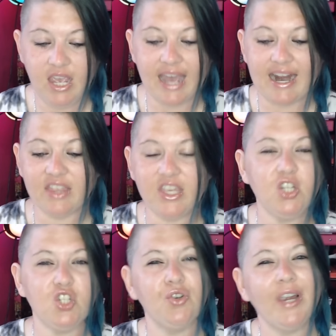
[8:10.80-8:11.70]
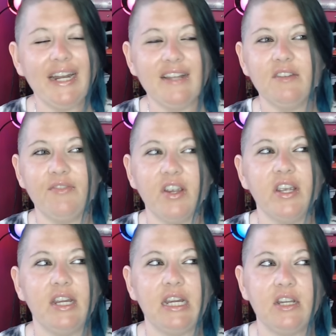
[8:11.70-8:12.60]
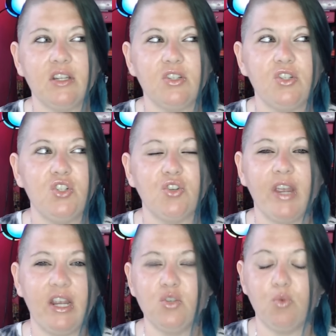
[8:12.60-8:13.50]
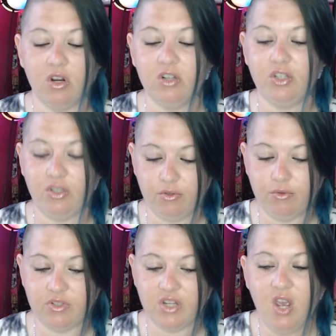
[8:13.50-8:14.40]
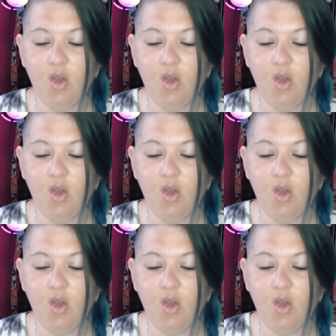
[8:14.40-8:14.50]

And I think train is a very strange word to use.